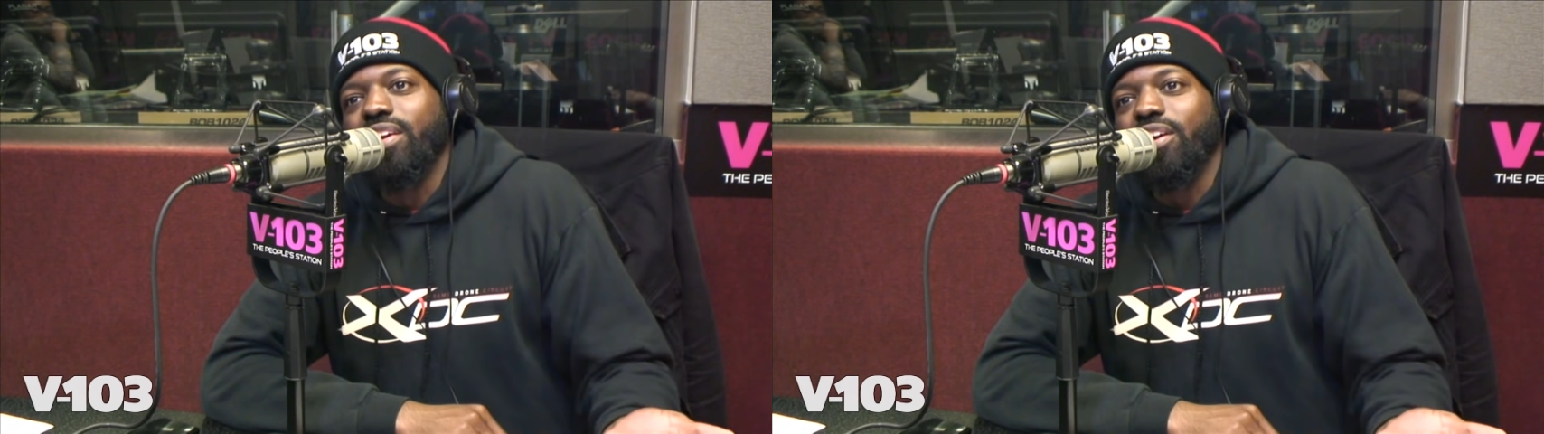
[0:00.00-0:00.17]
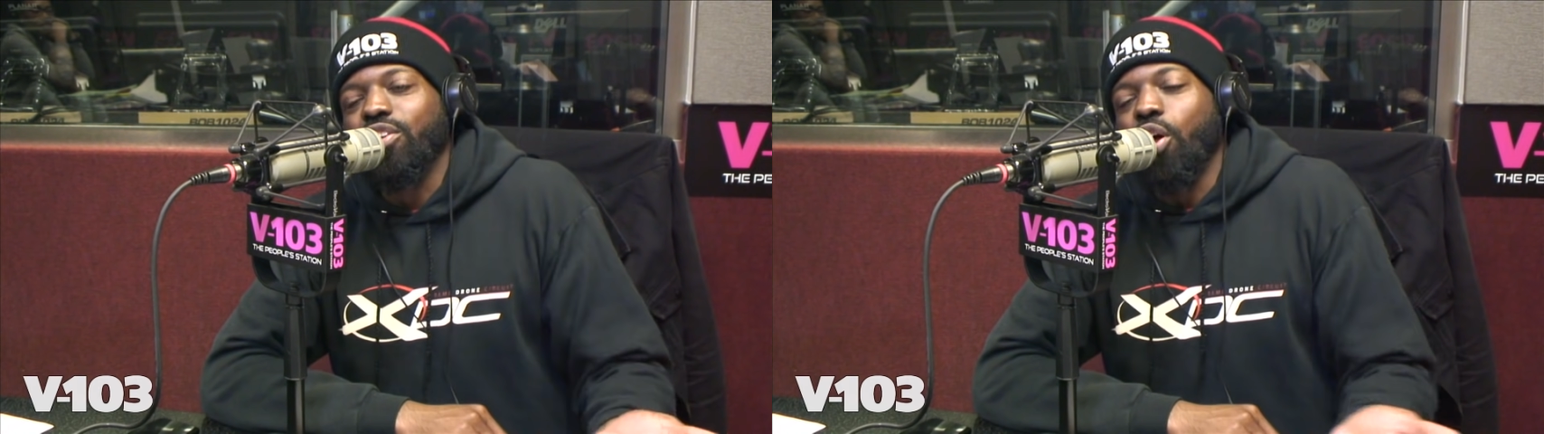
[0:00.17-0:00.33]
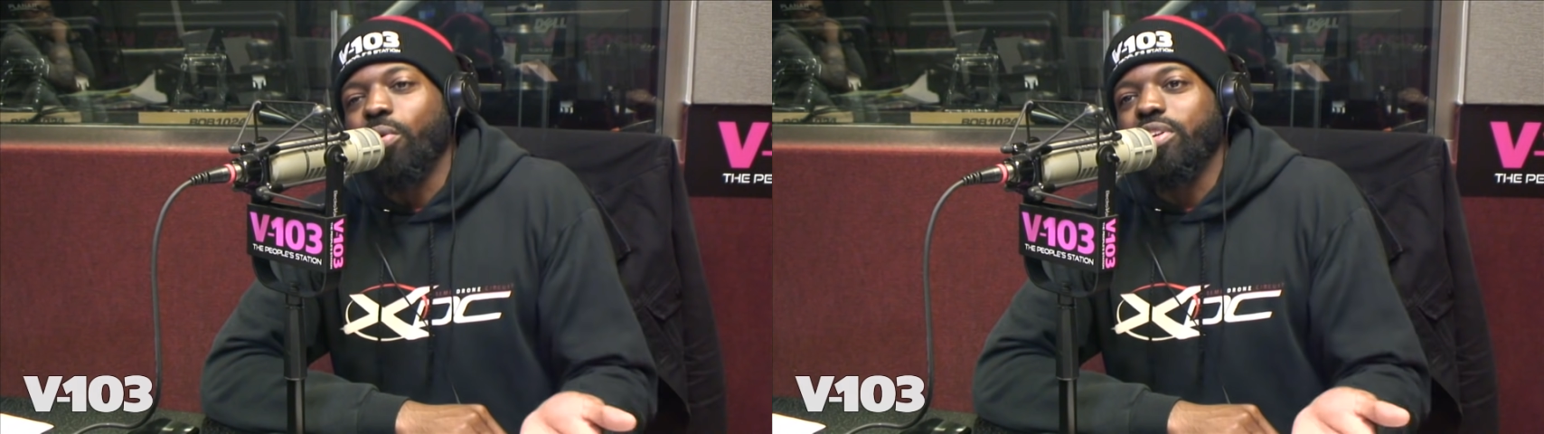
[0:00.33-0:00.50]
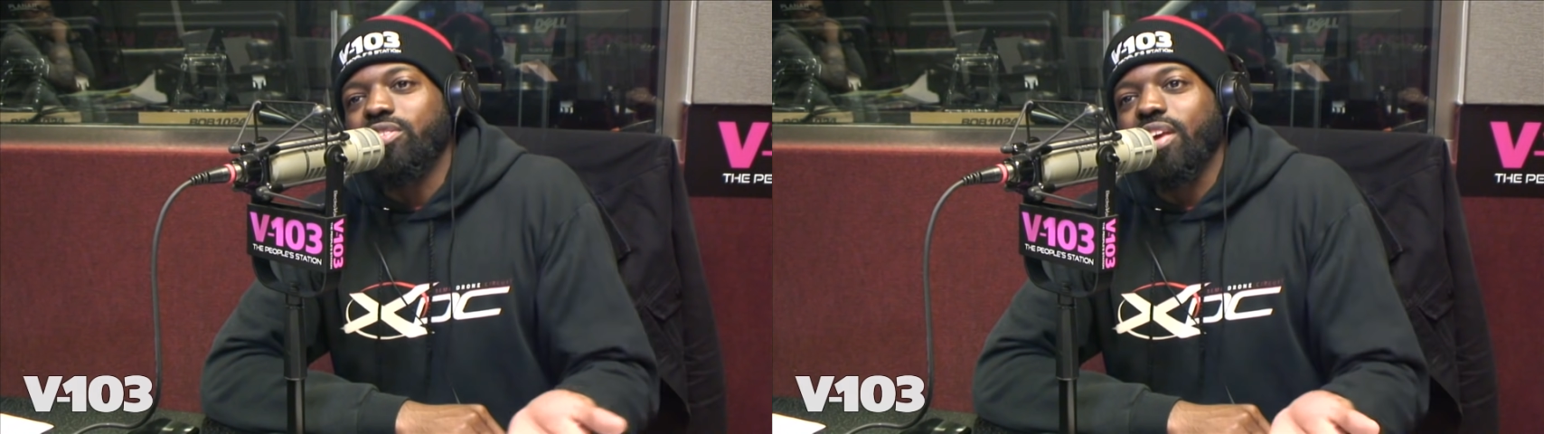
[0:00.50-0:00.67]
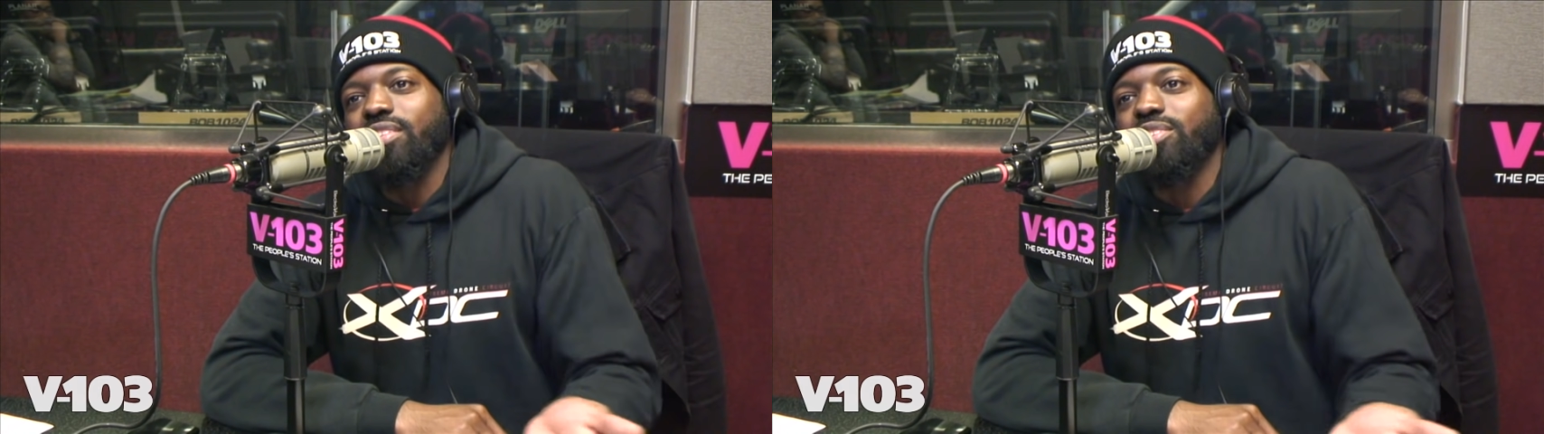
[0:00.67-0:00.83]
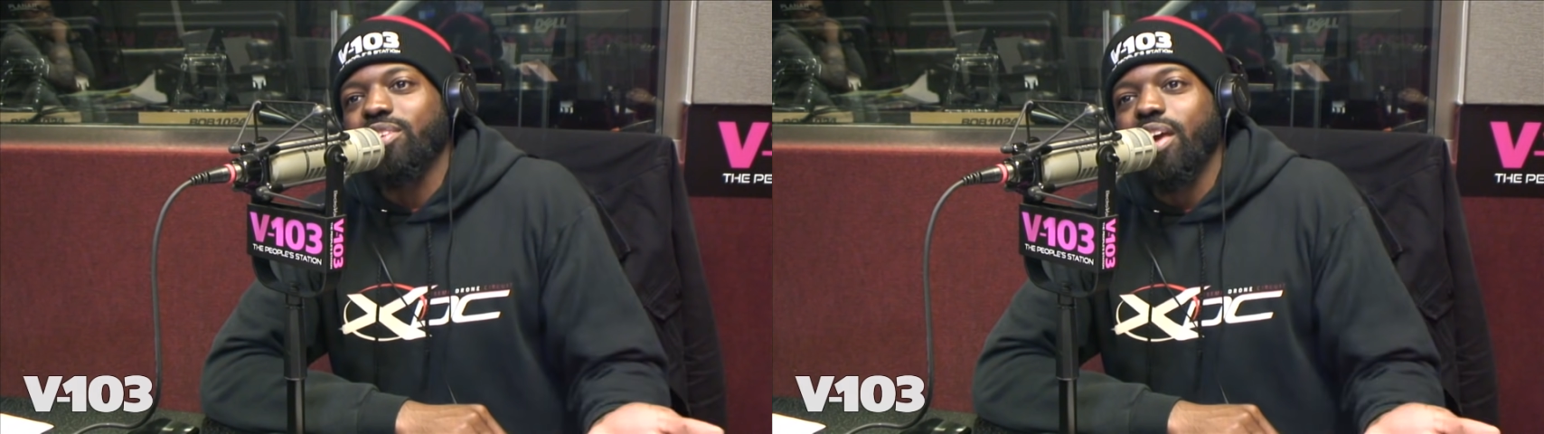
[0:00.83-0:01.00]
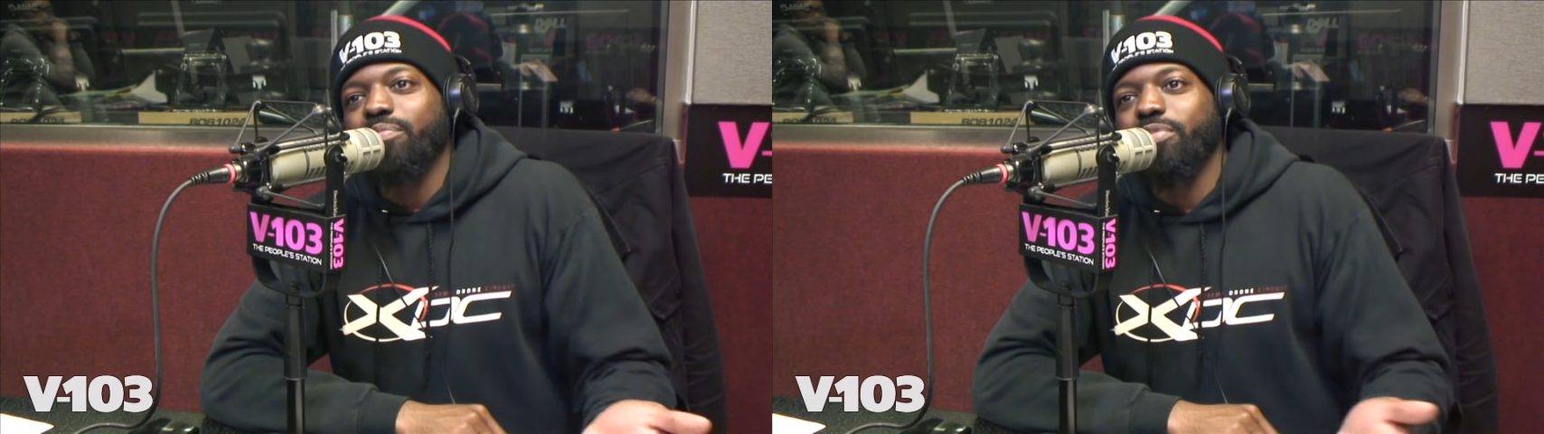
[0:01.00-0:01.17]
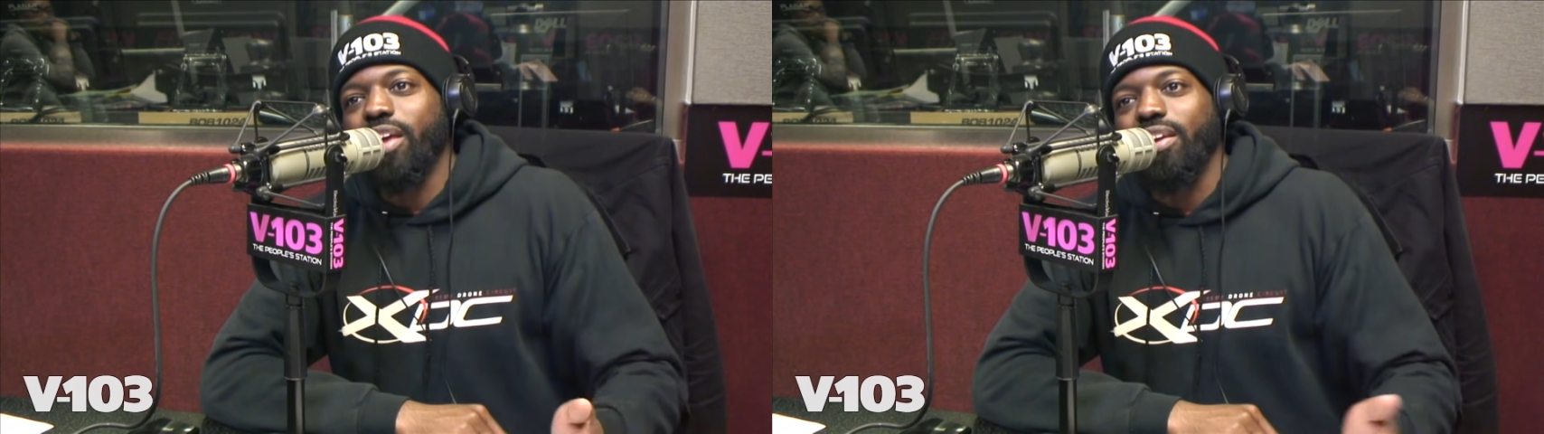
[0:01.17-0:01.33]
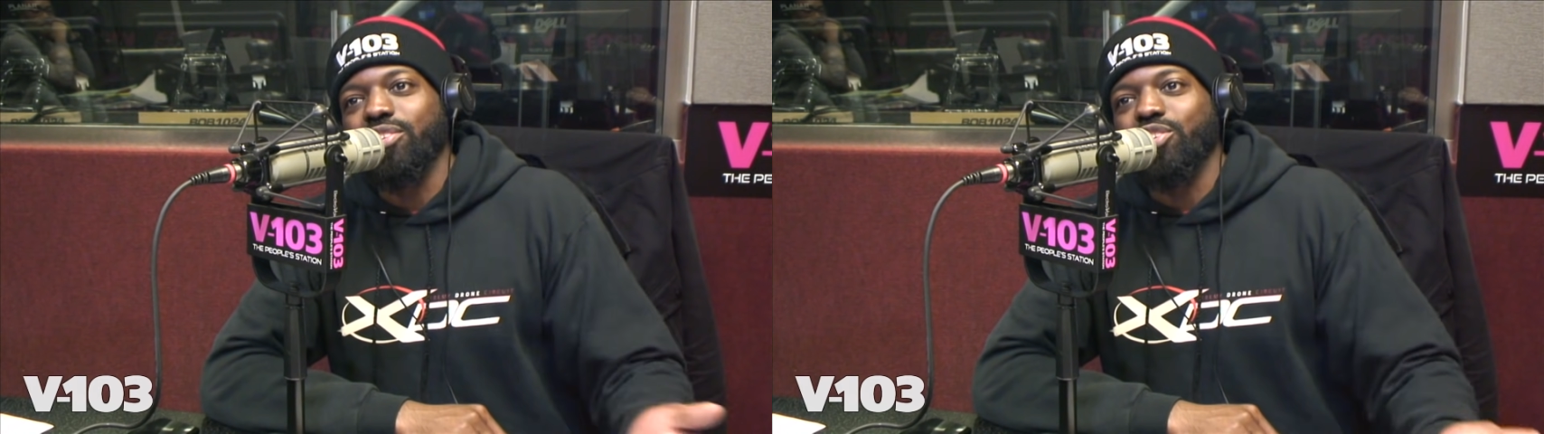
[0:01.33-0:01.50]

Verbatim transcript: Khloe said the same thing.